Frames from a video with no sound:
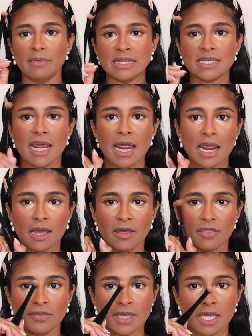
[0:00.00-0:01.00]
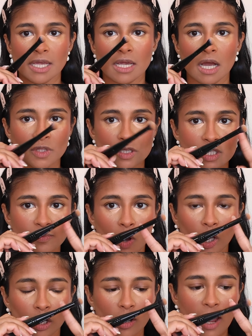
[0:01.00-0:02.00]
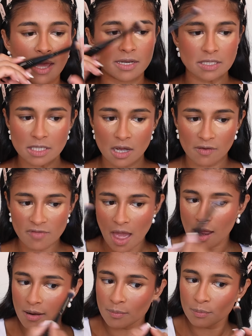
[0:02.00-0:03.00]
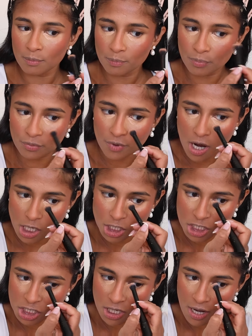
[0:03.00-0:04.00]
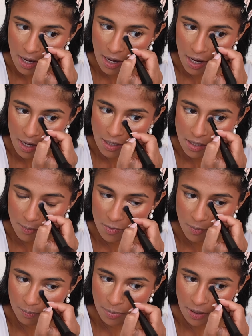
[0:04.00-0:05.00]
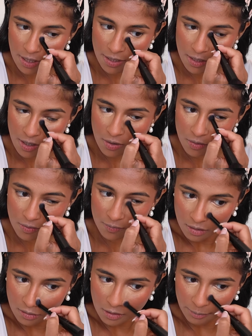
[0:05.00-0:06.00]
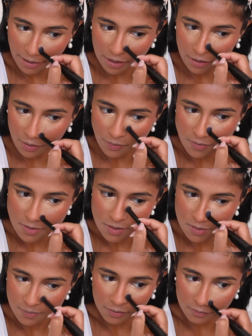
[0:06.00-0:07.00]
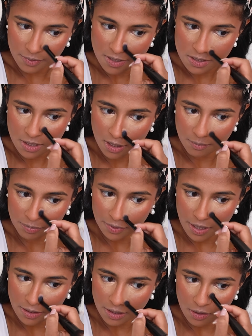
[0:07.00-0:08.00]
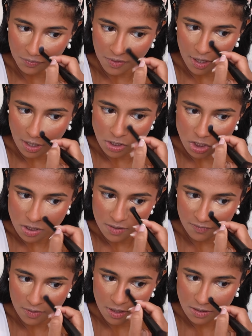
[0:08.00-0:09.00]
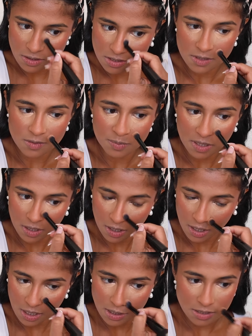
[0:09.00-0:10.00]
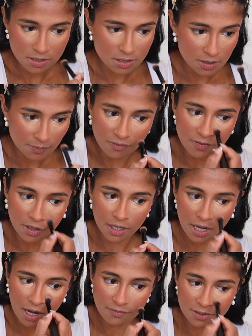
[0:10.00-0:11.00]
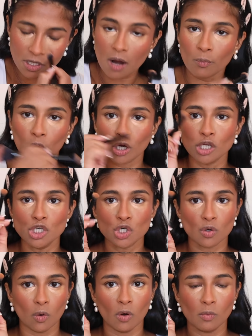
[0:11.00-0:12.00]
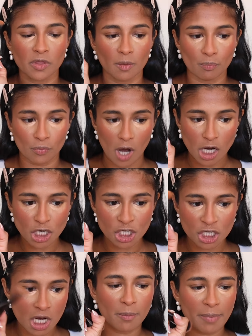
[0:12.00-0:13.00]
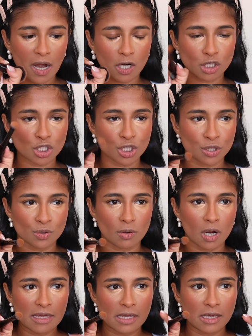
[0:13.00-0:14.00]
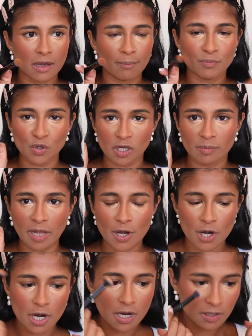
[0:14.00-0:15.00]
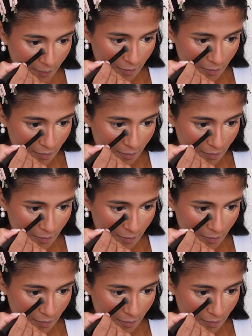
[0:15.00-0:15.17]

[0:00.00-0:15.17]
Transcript: I'm gonna take the smaller end of that brush and I'm gonna blend out near my nose. And the reason that I blend out the edges of this is because I feel like I have a lot more control with a brush compared to the beauty blender.